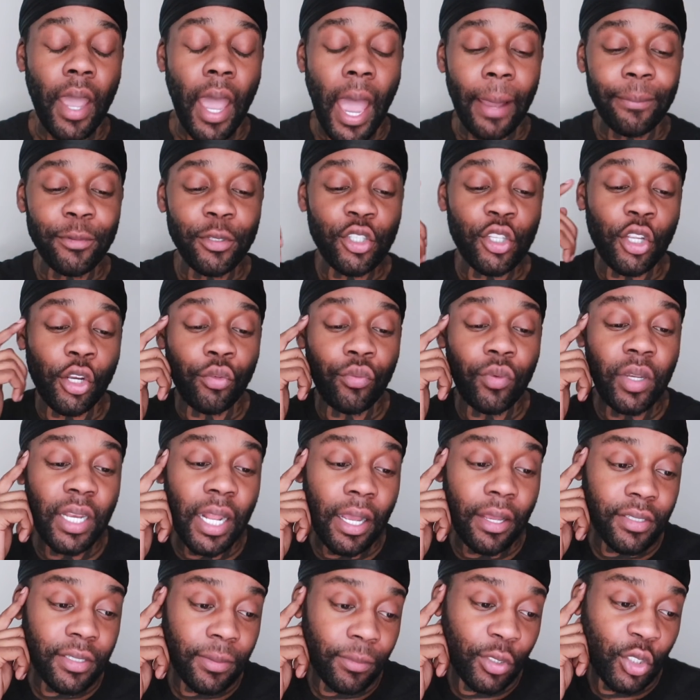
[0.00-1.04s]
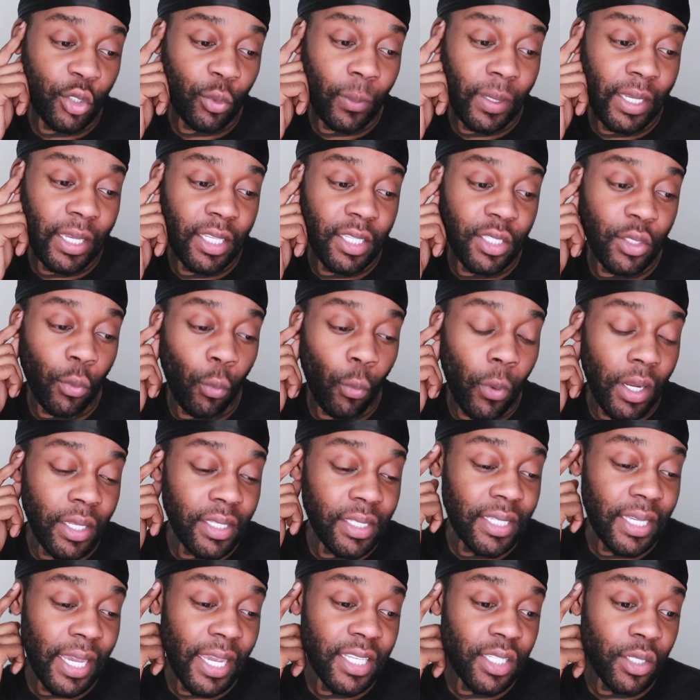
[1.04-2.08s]
I'm just gonna read out some tweets. One
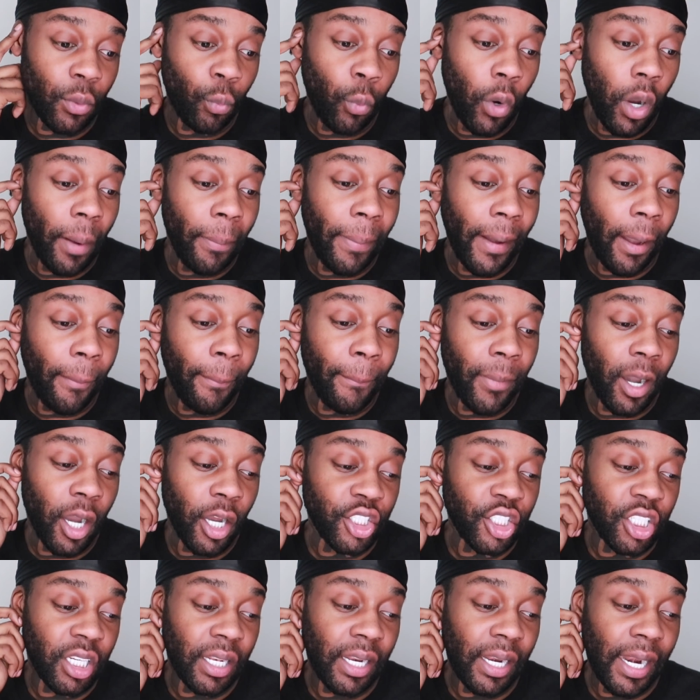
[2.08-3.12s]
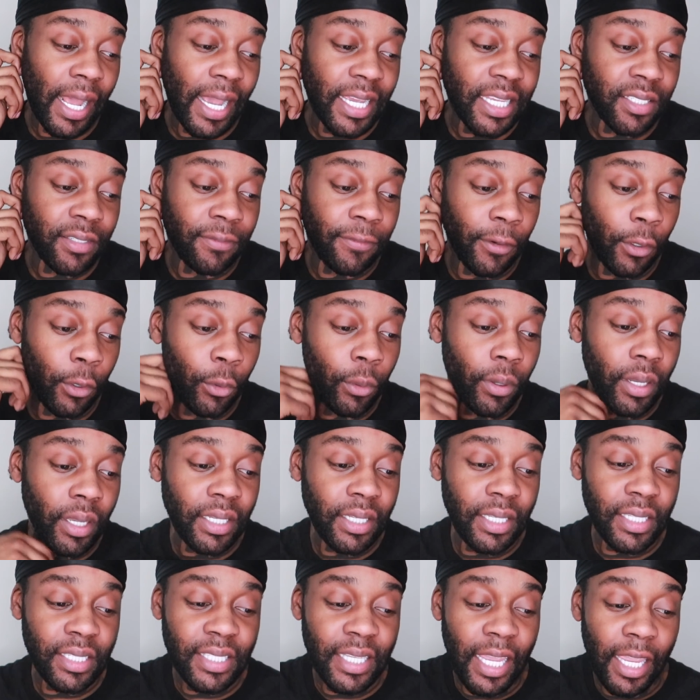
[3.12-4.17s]
says, what about marginalized folk,
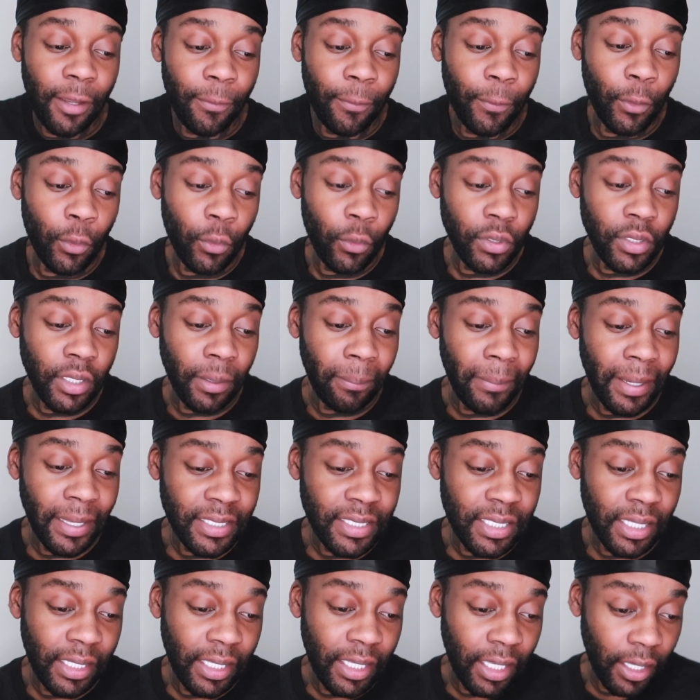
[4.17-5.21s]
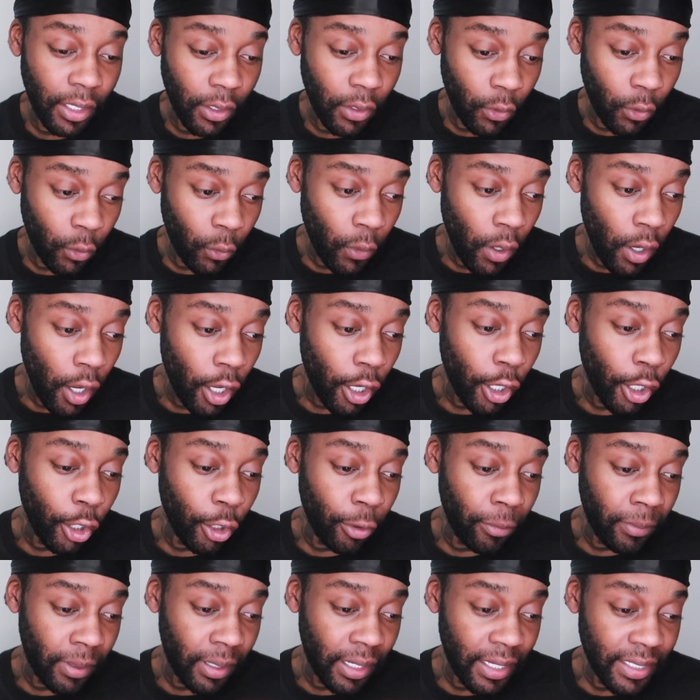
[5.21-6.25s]
disabled, mentally ill,
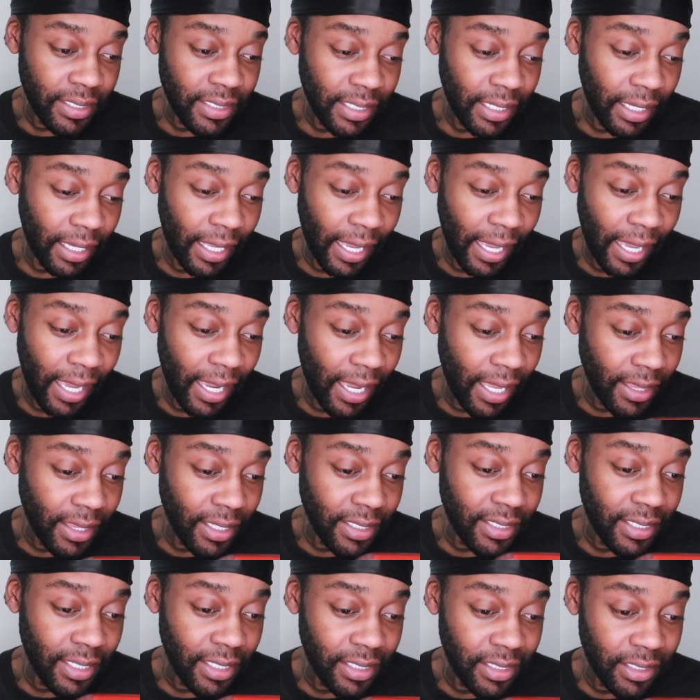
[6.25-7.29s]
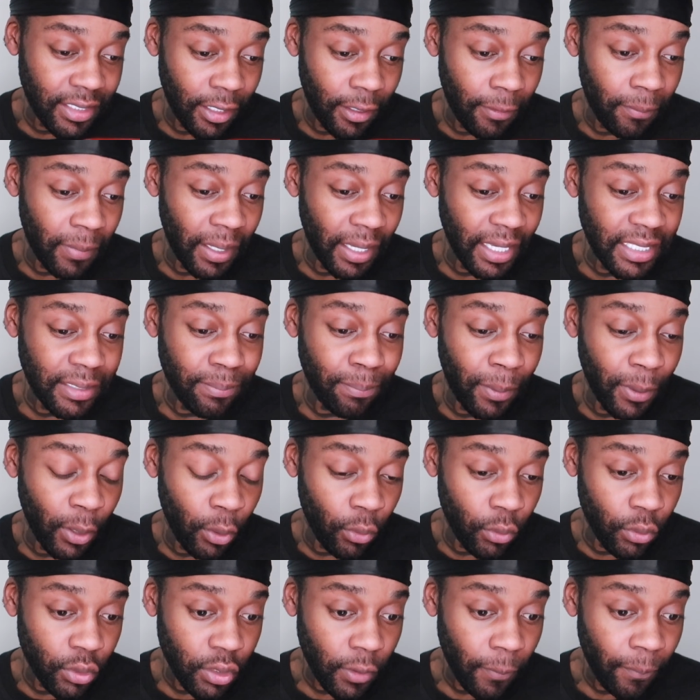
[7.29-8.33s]
homeless, gay? The system is
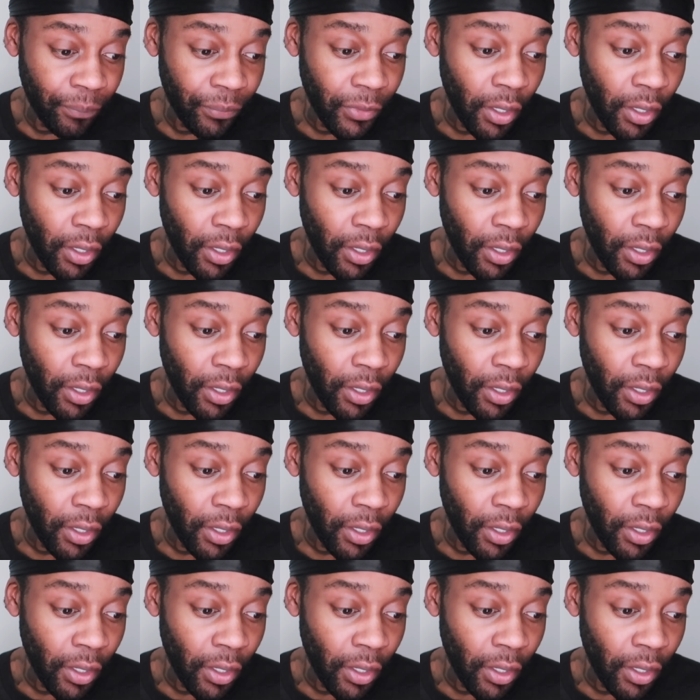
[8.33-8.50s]
built